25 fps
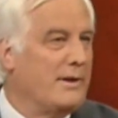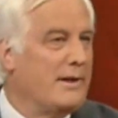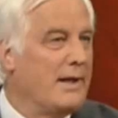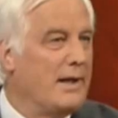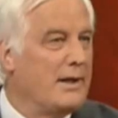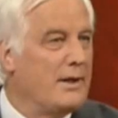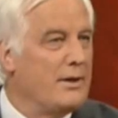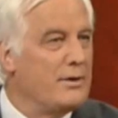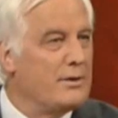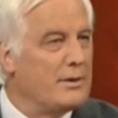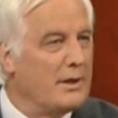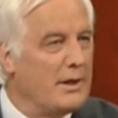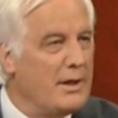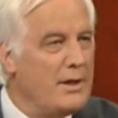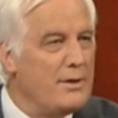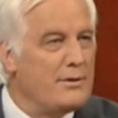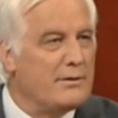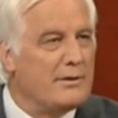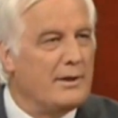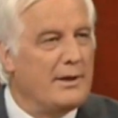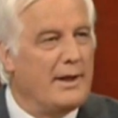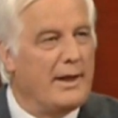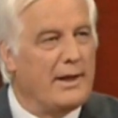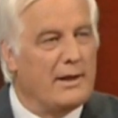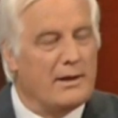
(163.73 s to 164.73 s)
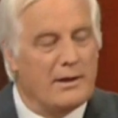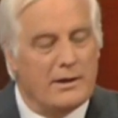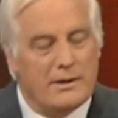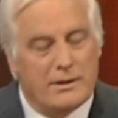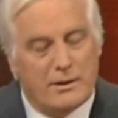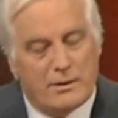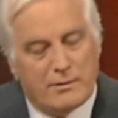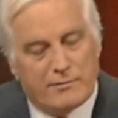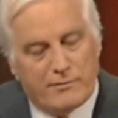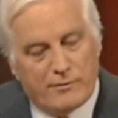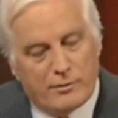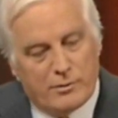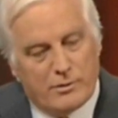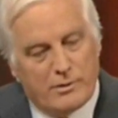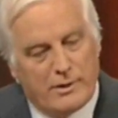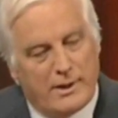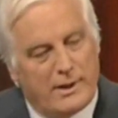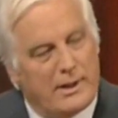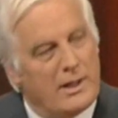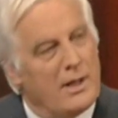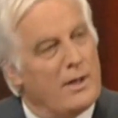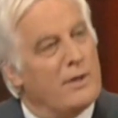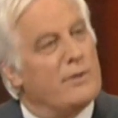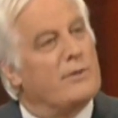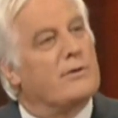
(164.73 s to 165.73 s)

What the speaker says: and that is Eastern England is falling,